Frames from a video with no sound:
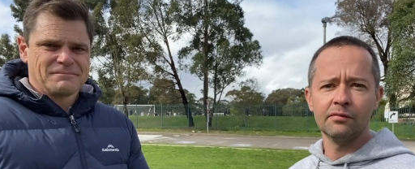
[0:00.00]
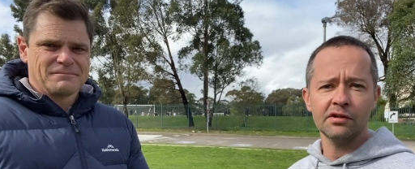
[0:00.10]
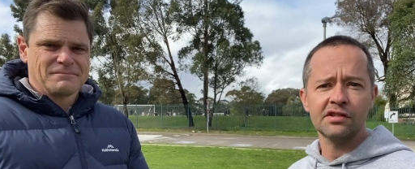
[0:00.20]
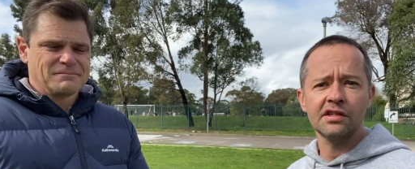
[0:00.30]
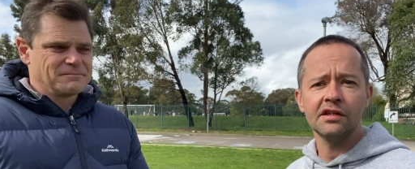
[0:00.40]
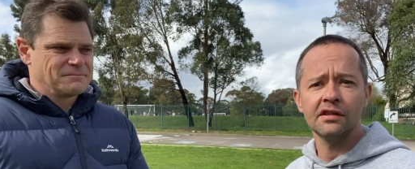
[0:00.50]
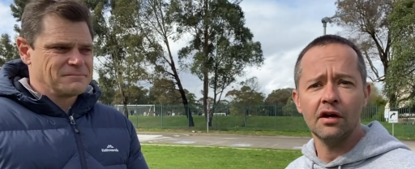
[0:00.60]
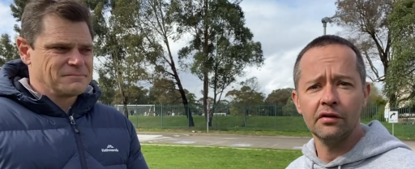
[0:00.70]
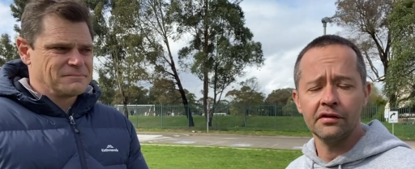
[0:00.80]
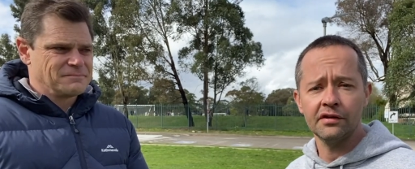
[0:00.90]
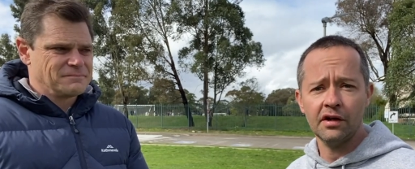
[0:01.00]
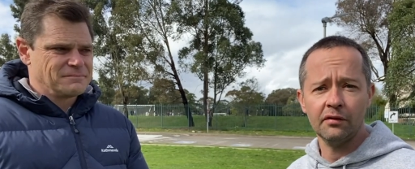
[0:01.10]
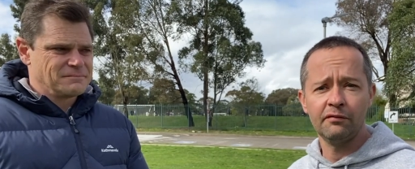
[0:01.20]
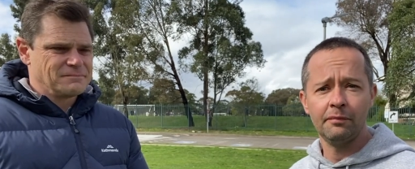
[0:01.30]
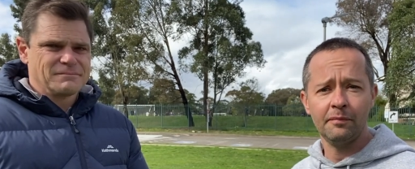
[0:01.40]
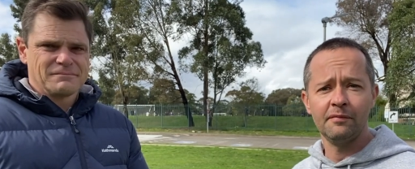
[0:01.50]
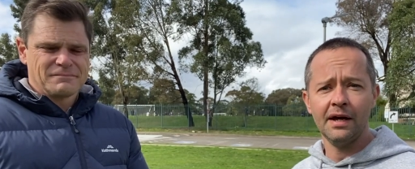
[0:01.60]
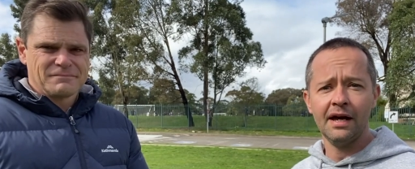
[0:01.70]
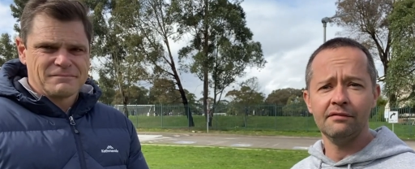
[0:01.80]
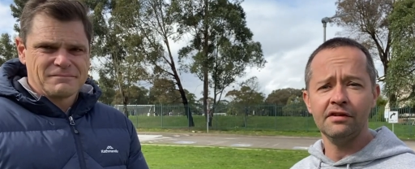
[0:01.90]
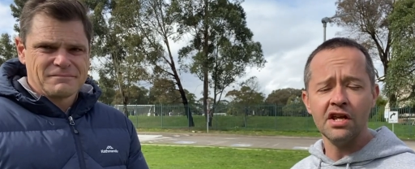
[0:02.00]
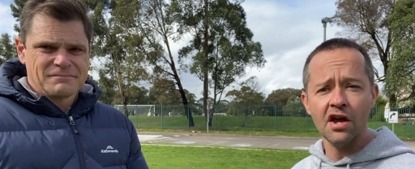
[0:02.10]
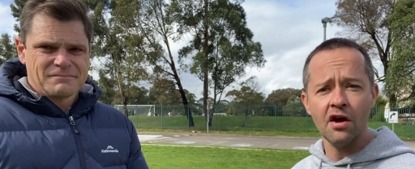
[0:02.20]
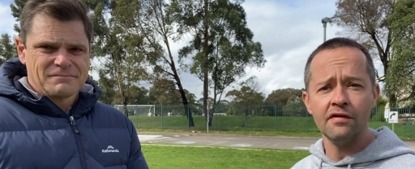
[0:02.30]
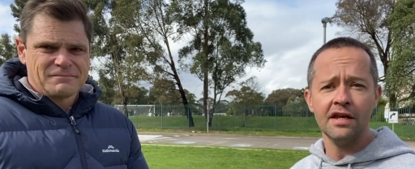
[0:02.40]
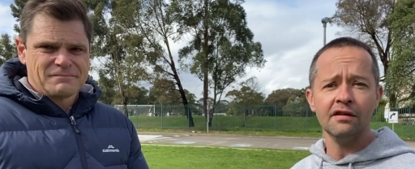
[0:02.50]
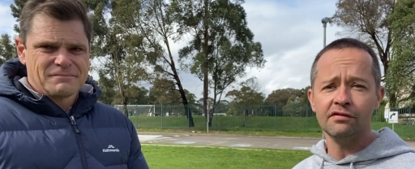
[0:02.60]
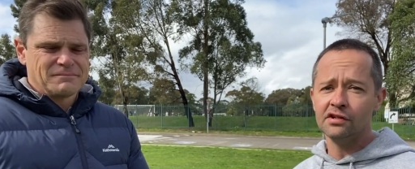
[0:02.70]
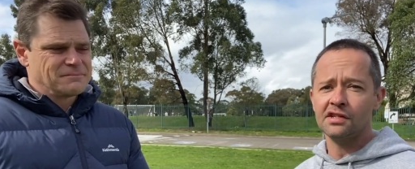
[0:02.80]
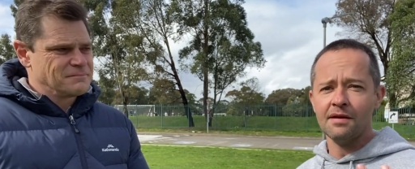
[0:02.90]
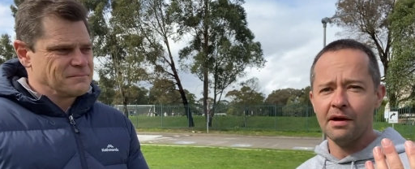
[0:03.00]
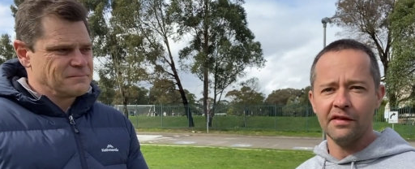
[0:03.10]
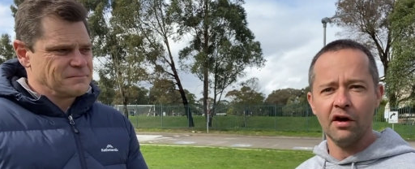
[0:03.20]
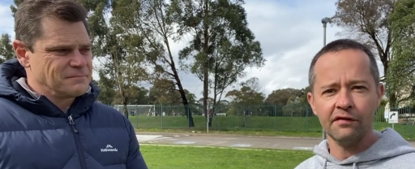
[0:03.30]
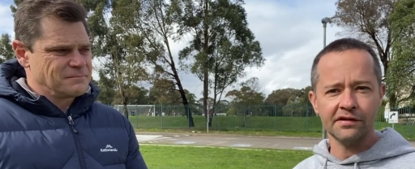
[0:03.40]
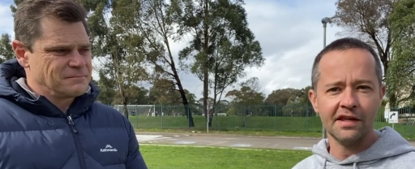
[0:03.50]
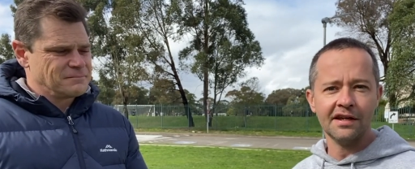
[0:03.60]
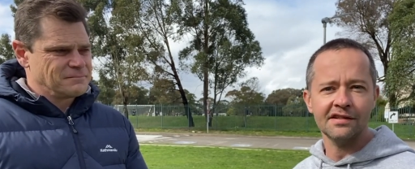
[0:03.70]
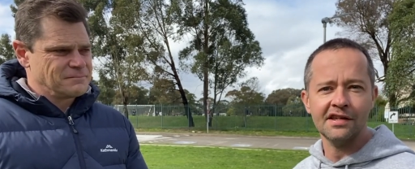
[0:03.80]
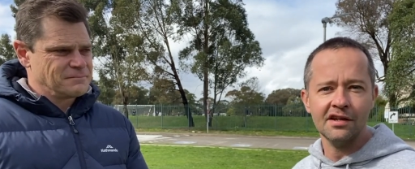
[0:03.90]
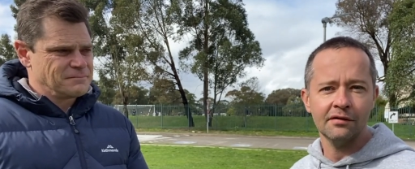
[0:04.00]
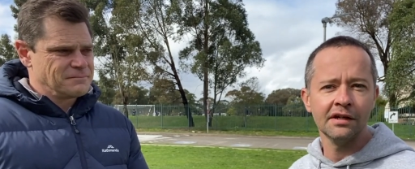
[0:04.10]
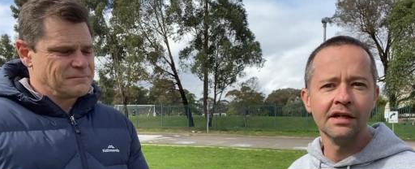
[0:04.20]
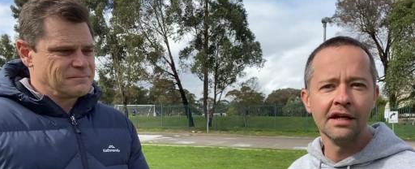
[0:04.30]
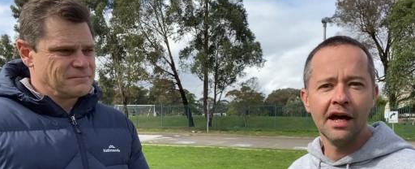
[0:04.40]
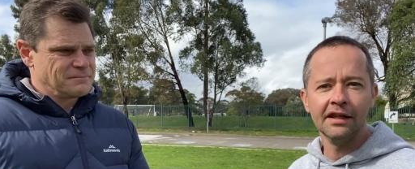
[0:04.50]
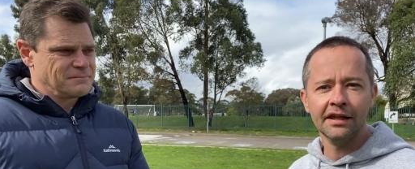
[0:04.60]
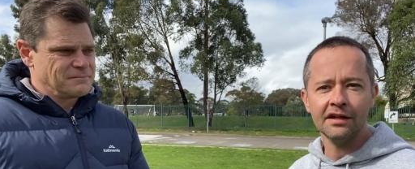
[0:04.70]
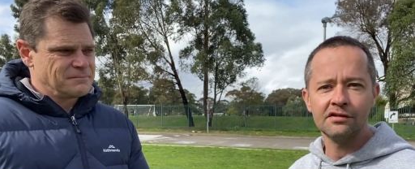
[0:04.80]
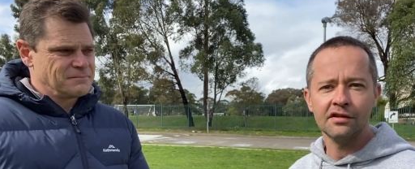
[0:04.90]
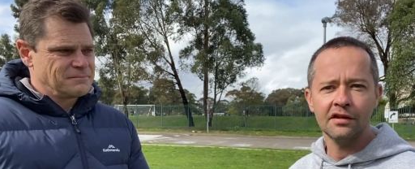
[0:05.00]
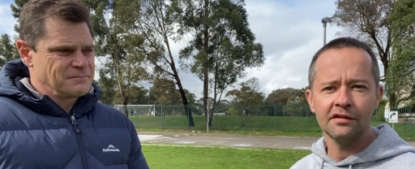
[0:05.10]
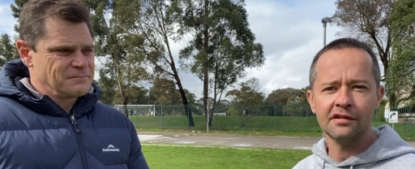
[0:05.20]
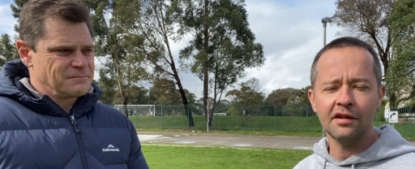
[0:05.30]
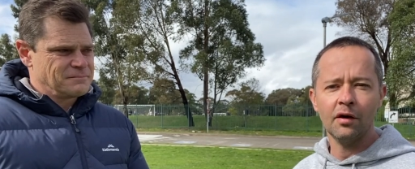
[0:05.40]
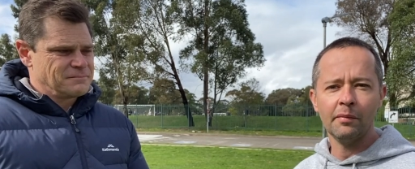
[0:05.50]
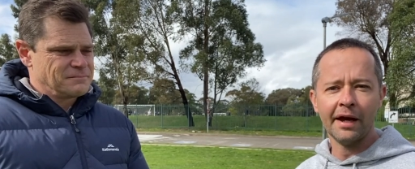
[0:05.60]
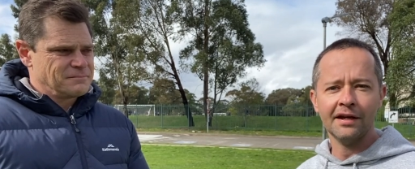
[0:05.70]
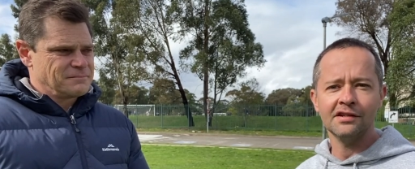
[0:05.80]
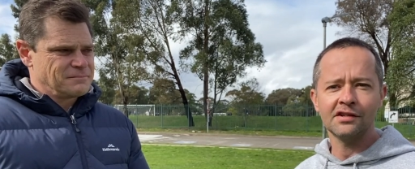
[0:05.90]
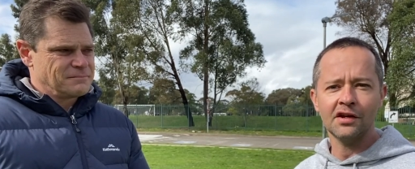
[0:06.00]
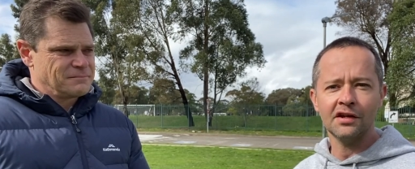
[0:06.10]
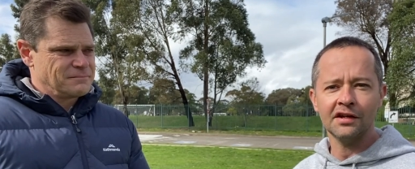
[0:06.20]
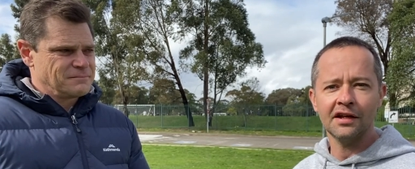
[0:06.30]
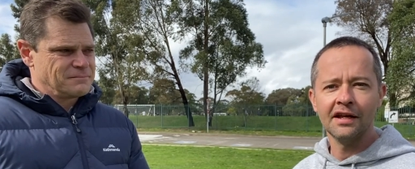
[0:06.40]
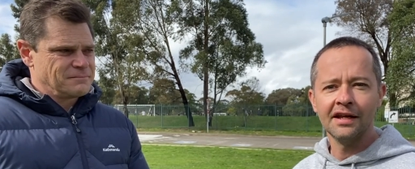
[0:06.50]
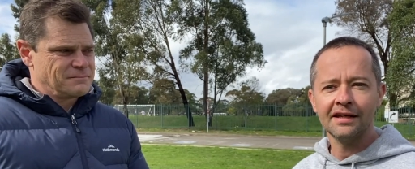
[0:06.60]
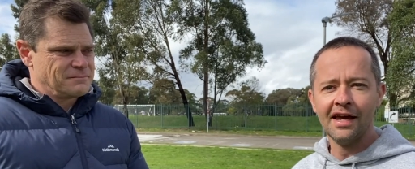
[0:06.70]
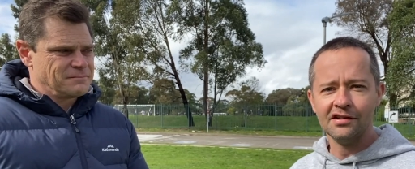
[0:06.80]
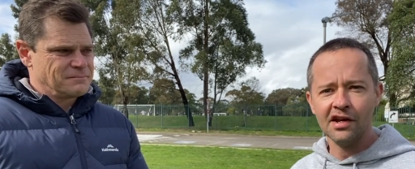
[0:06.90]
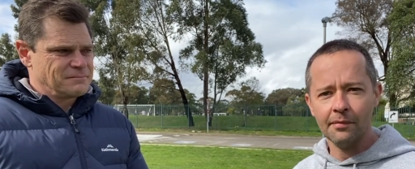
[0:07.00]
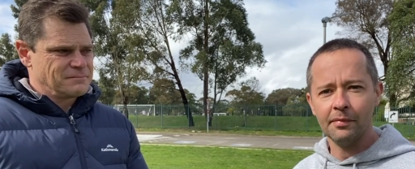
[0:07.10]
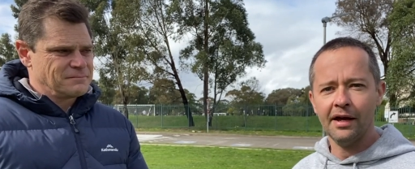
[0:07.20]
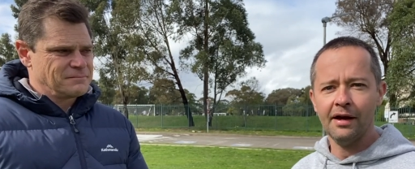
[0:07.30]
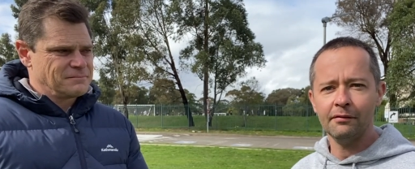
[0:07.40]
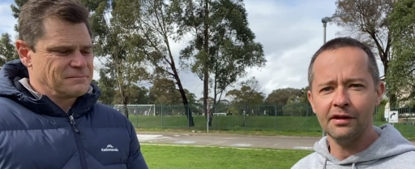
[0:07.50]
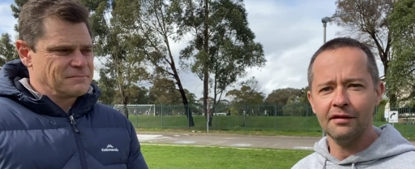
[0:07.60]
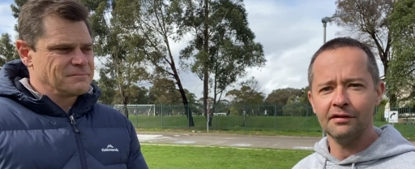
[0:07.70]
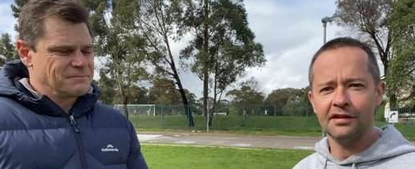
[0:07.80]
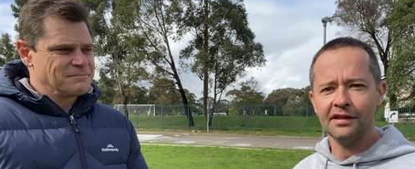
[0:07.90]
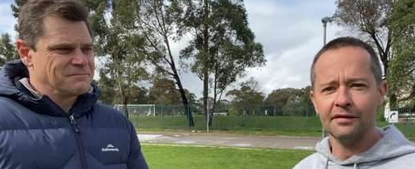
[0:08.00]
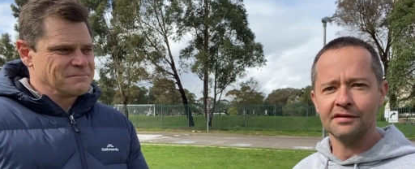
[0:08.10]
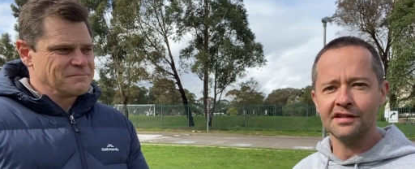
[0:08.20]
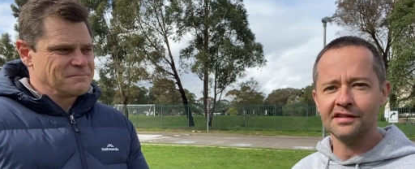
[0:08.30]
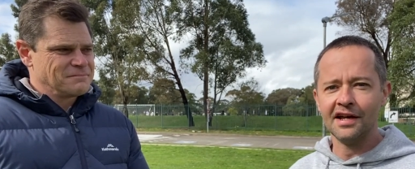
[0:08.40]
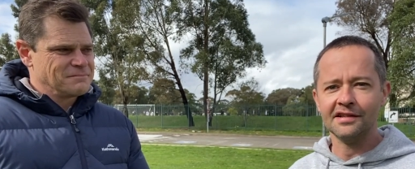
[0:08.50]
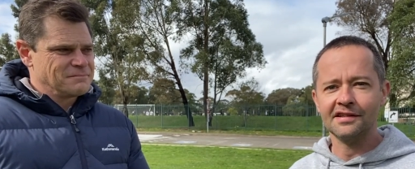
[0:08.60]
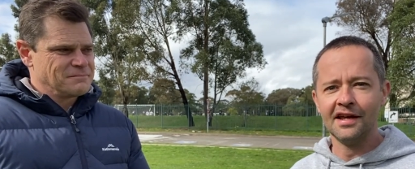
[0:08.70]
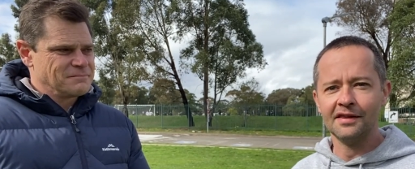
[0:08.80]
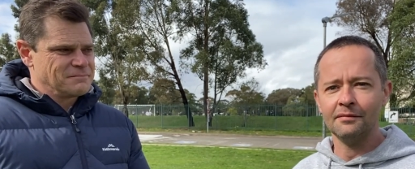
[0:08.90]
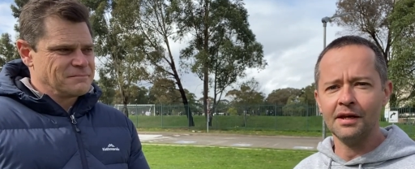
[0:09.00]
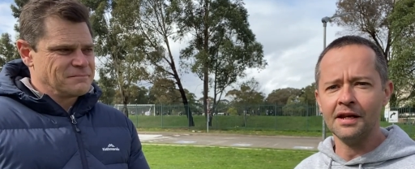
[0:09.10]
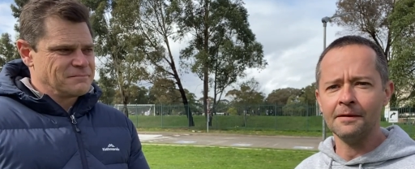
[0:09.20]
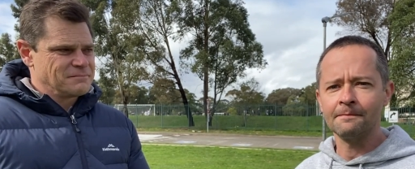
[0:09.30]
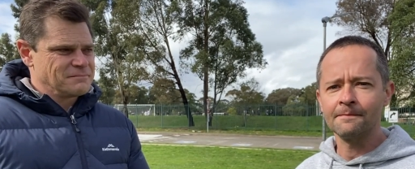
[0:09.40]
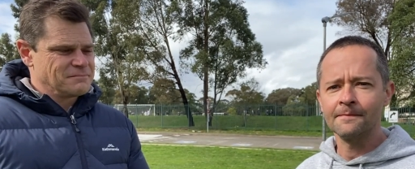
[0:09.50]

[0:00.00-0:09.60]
Speaker 1: to watch the, the whole the whole uh, video, then if you just email the office, they can send you a, a link to the to the whole package, so you can catch up uh, with everything that was discussed at the meeting.